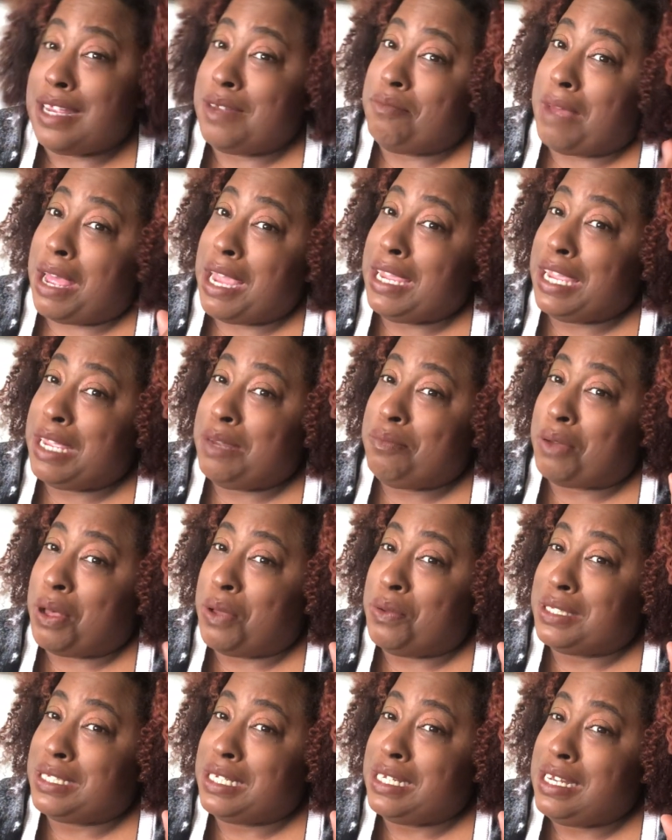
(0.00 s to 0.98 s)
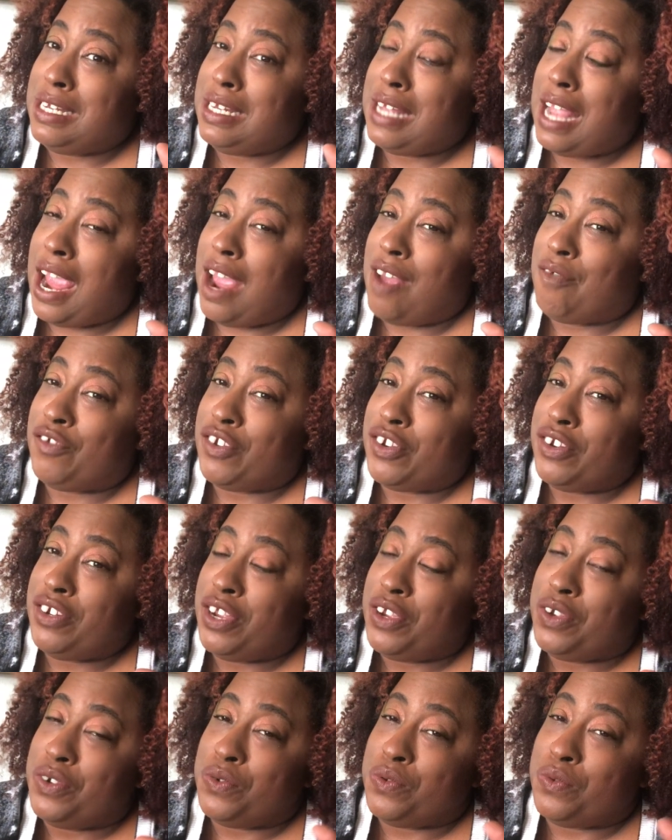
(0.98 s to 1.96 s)
It might get posted in the
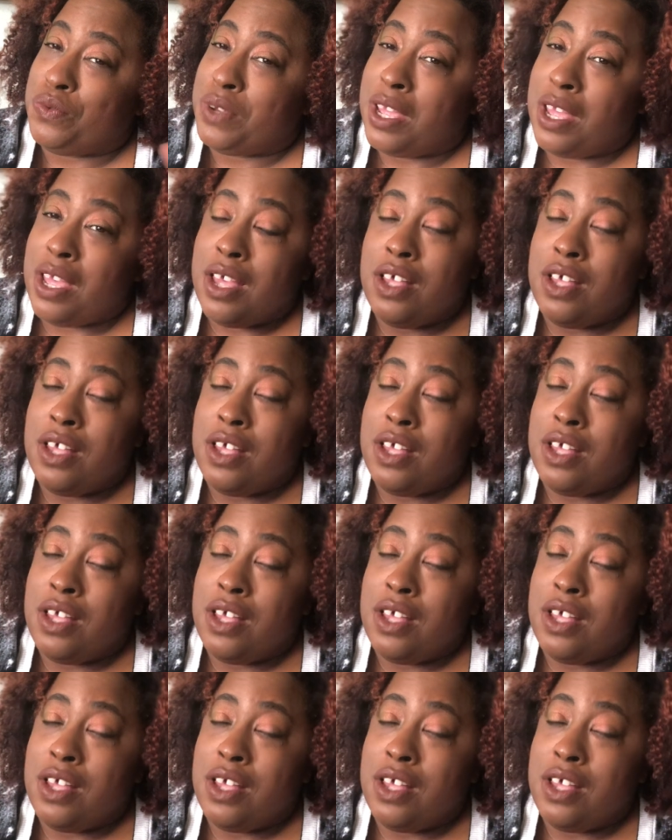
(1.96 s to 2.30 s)
afternoon.